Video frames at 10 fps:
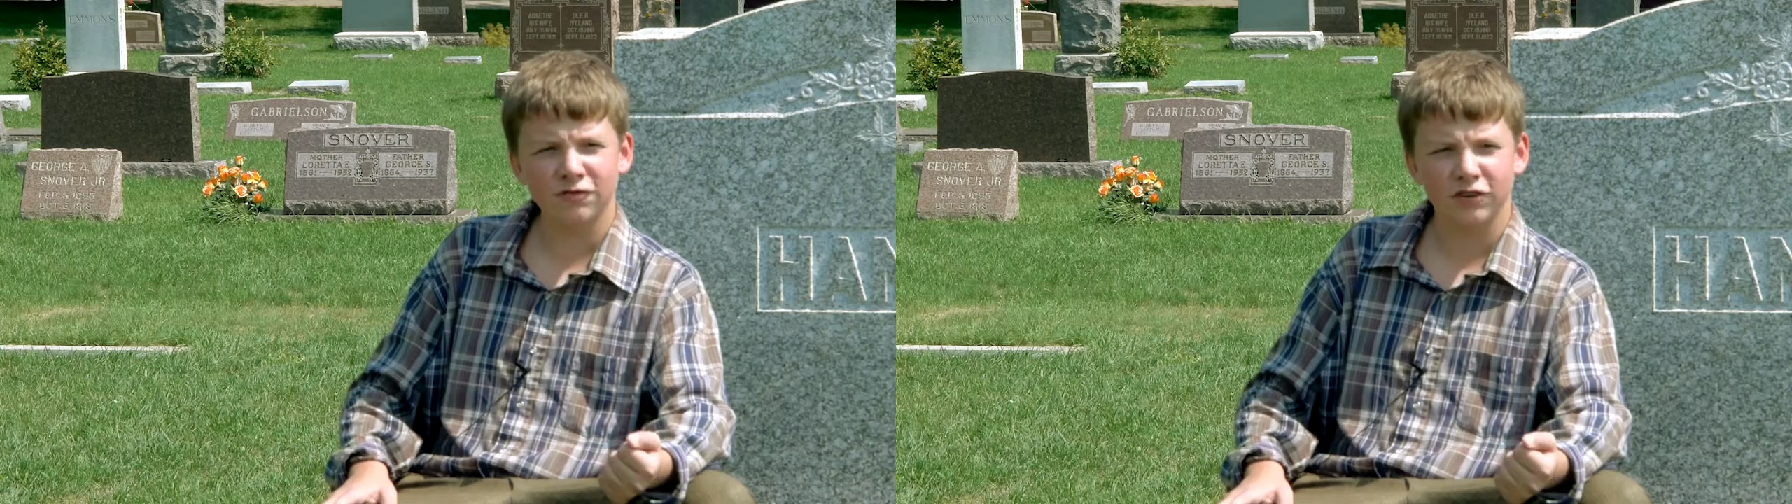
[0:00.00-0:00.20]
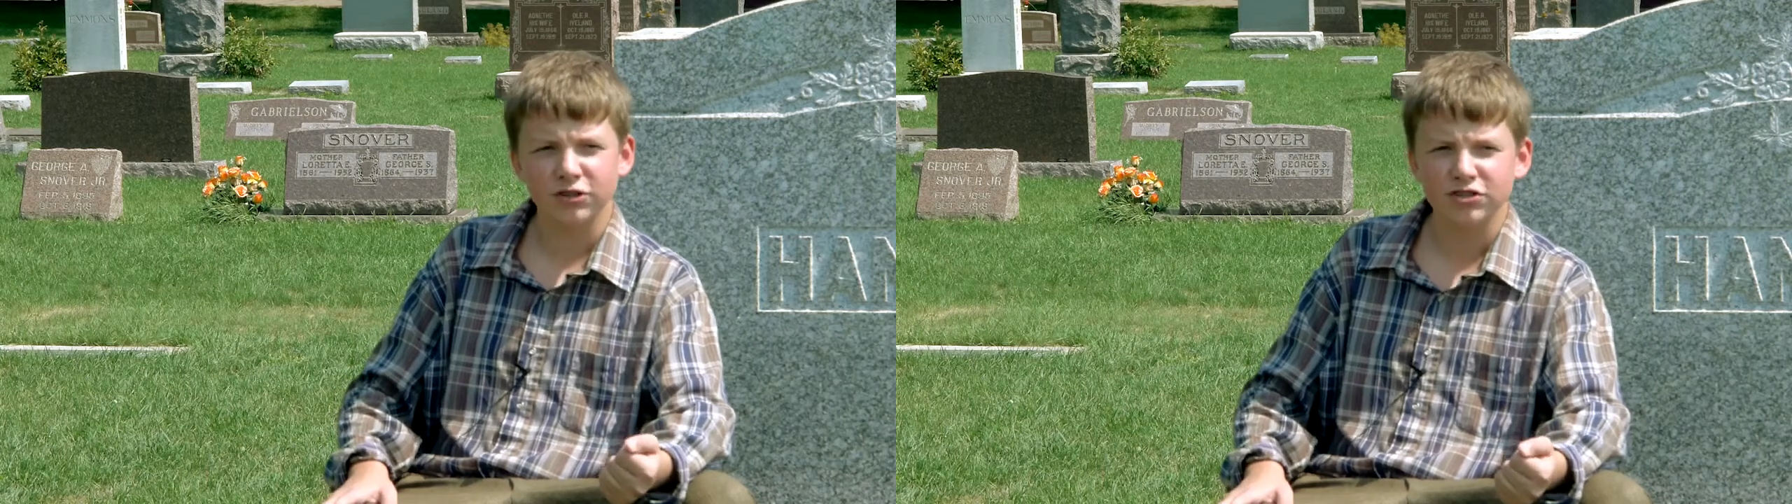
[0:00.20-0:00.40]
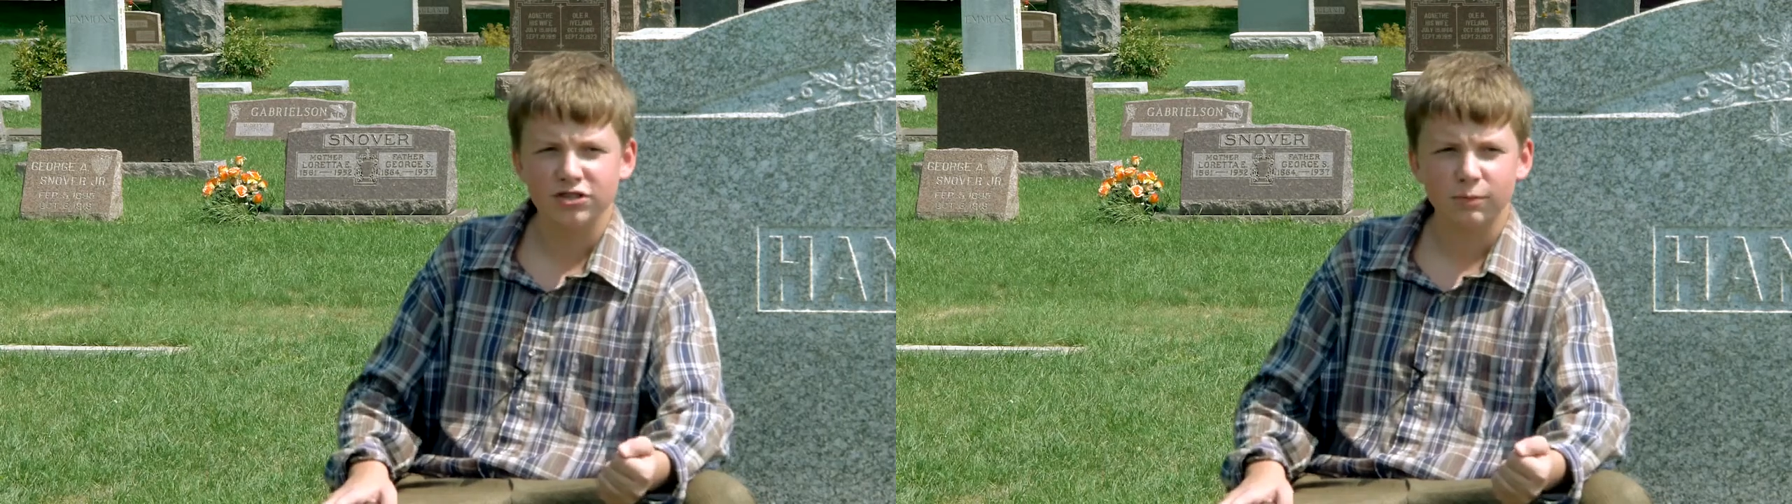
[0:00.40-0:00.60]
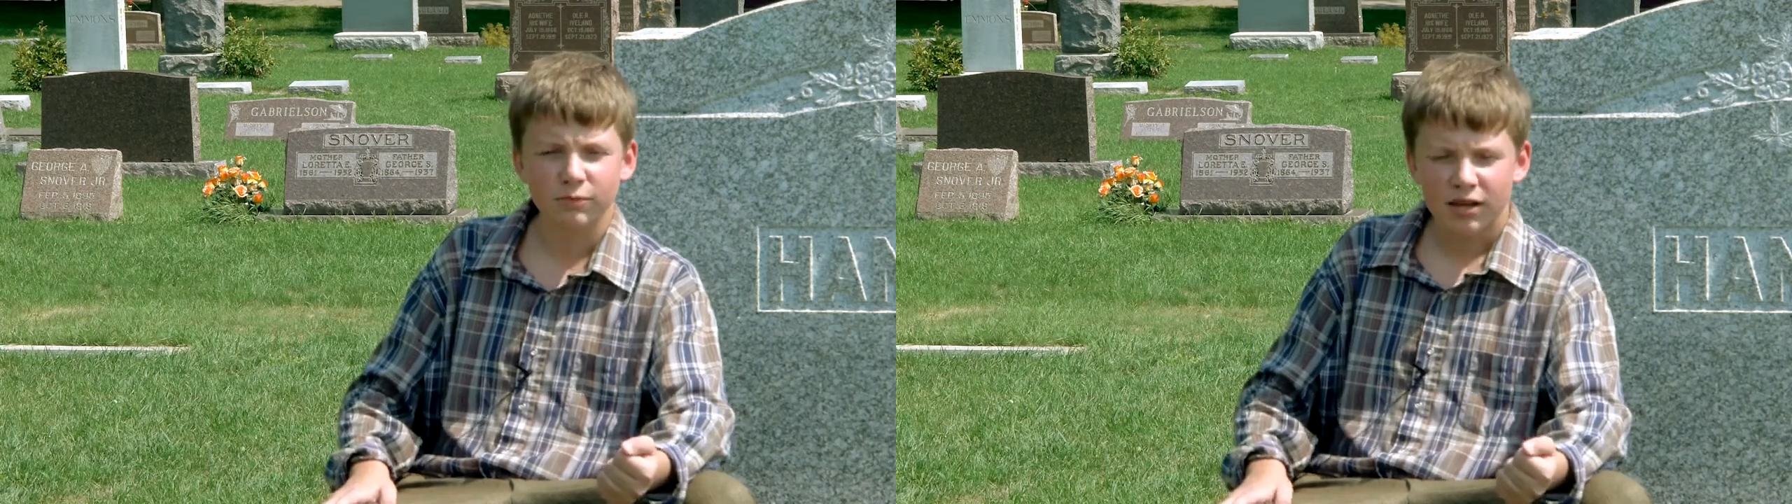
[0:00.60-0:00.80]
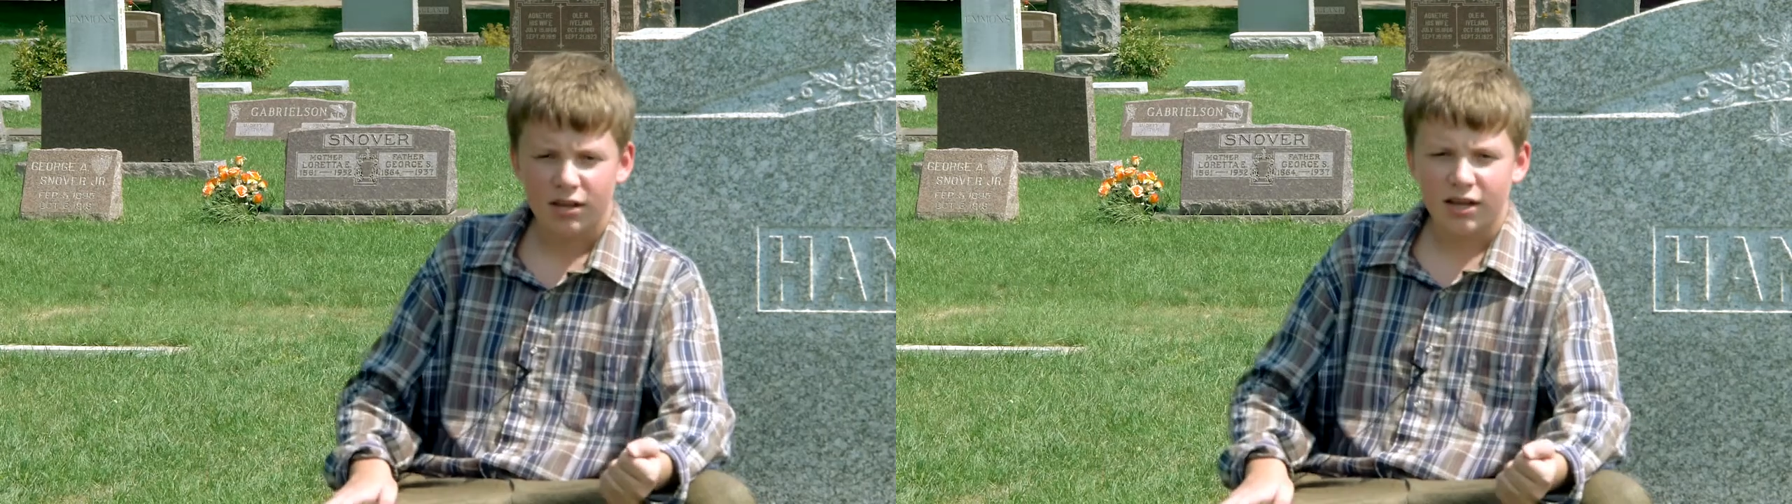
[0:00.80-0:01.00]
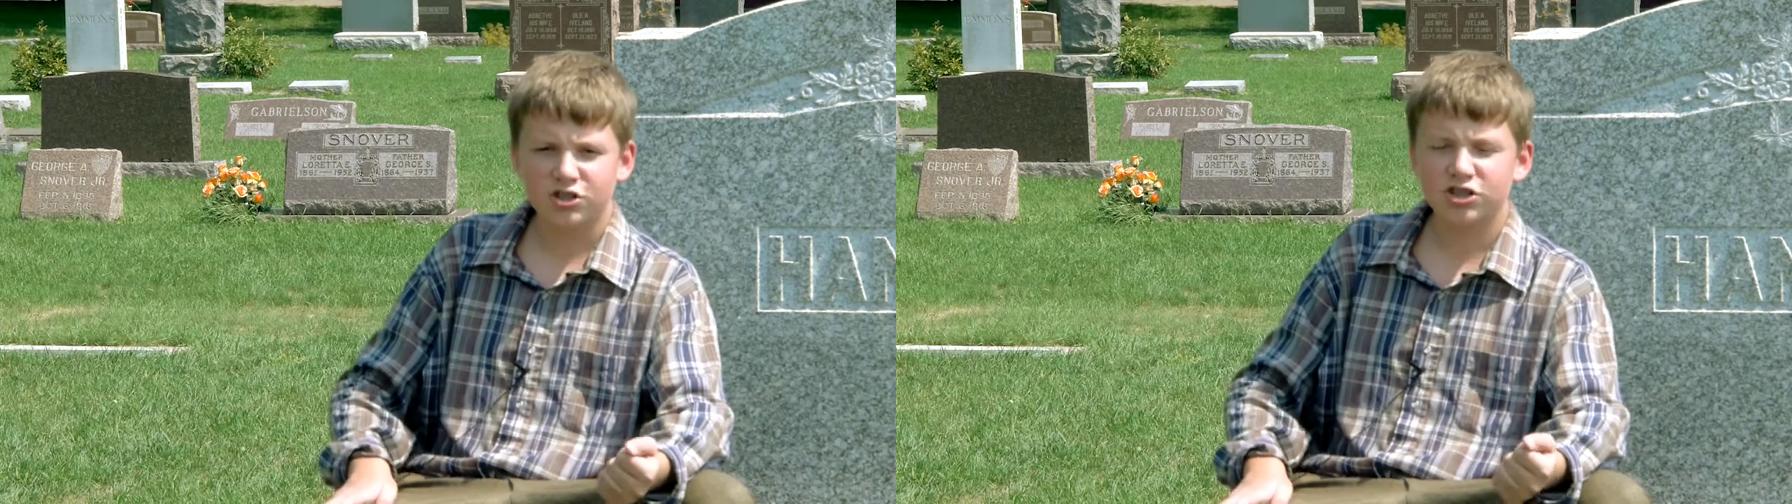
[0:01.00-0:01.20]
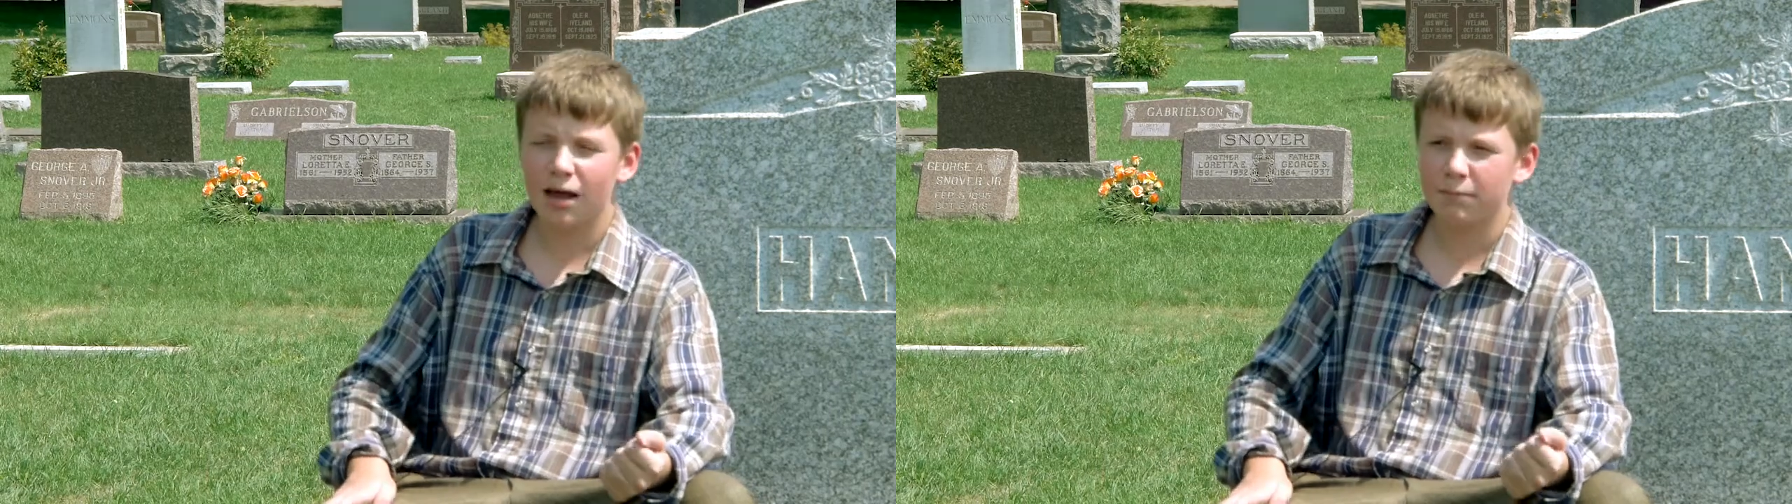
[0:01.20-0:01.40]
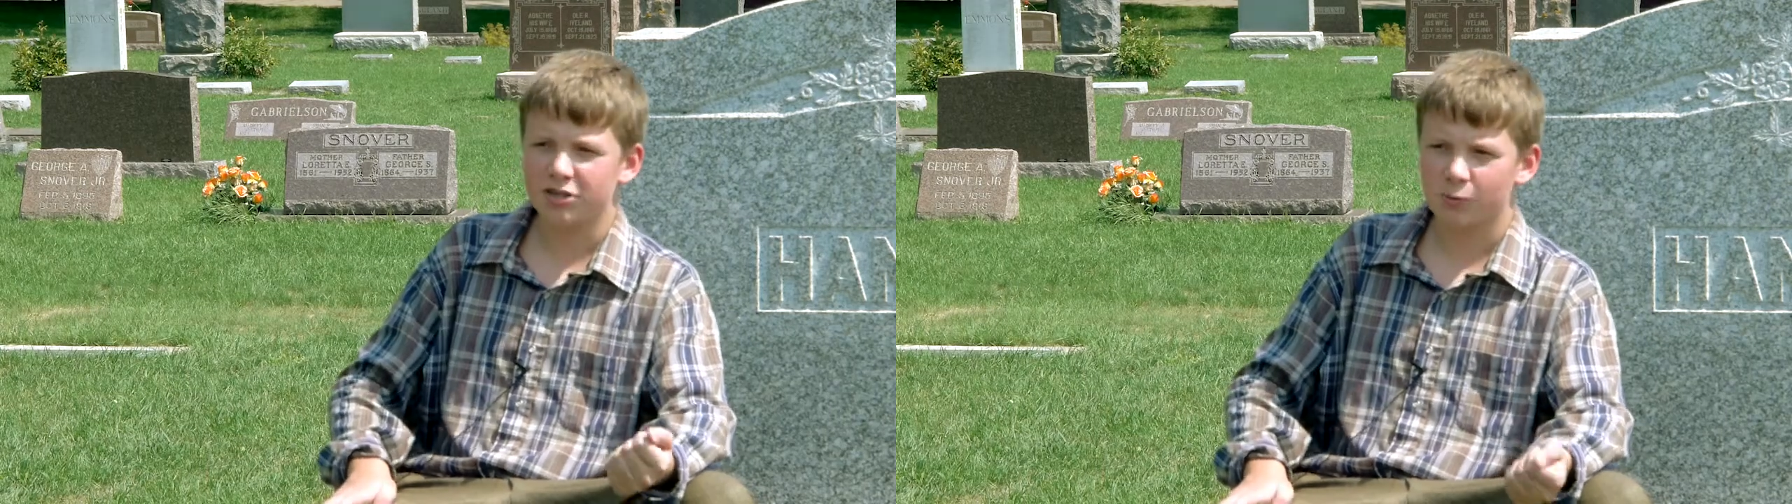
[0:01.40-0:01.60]
first and
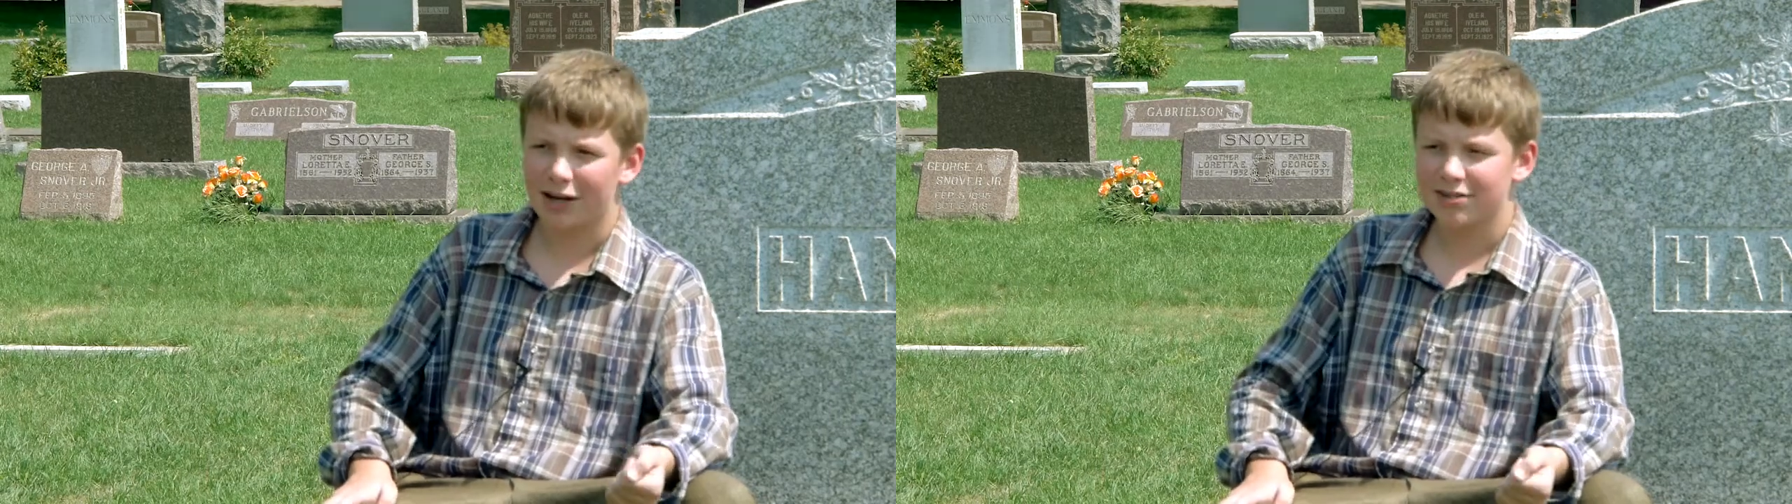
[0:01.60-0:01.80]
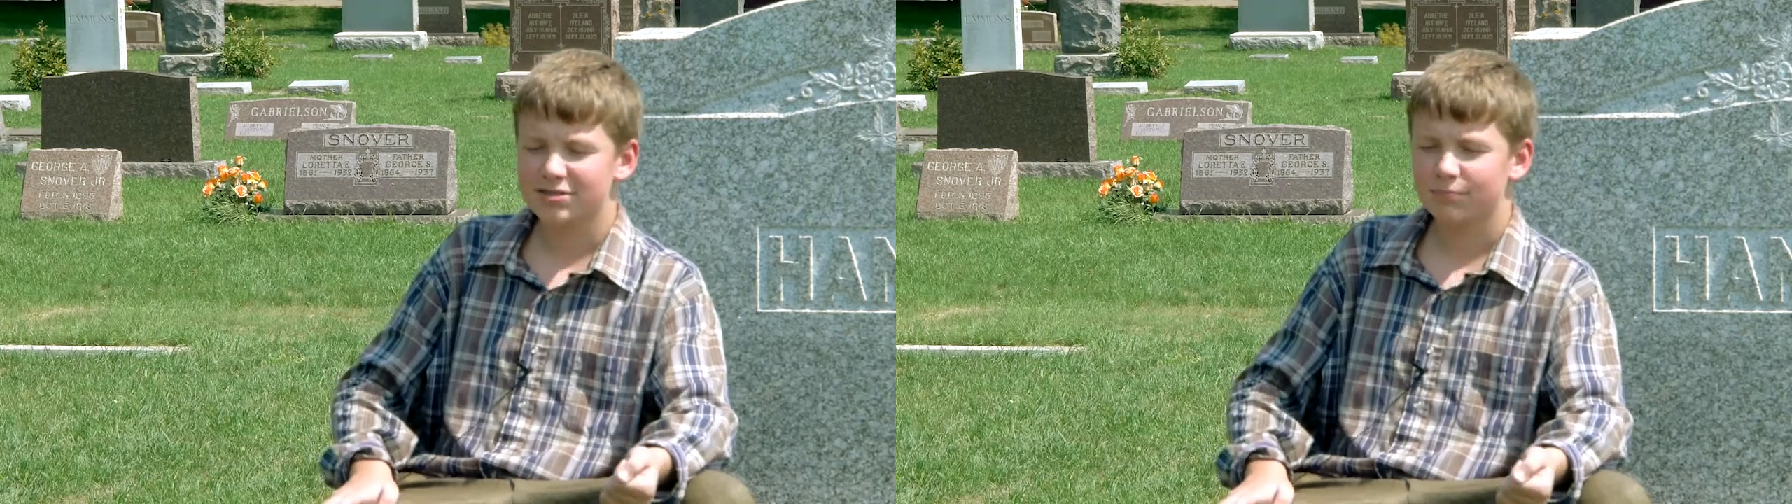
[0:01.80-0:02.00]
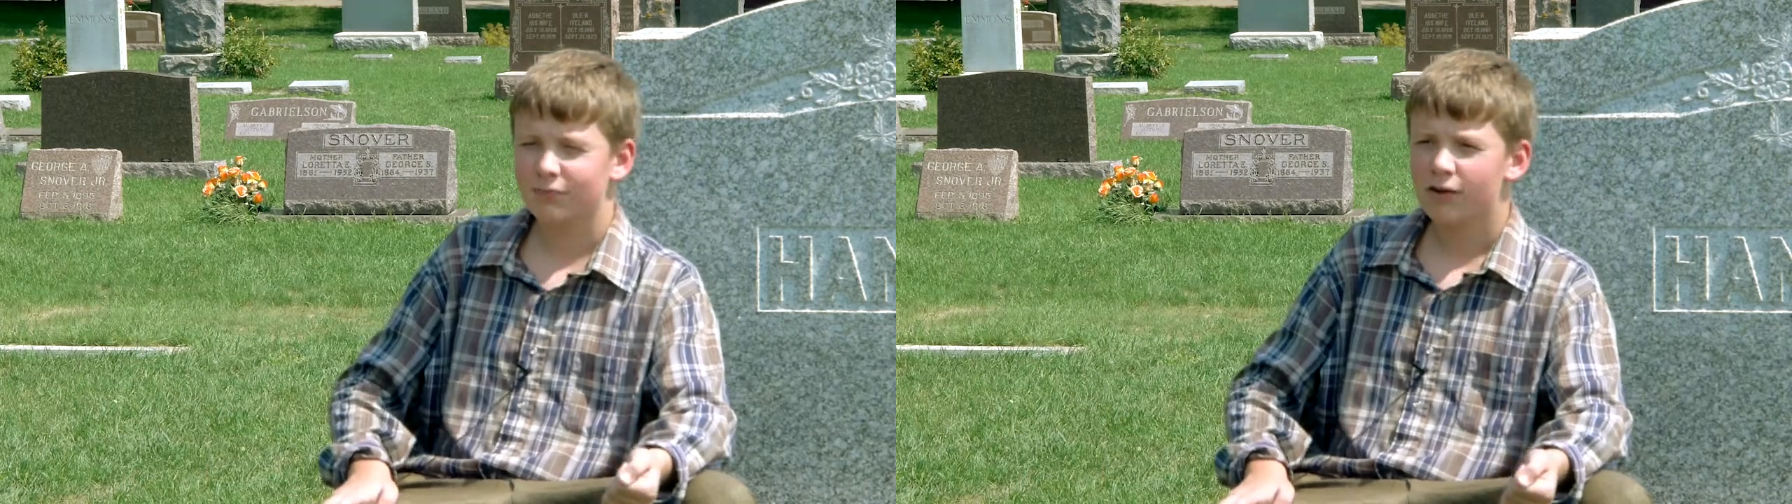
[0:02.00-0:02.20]
shot me twice,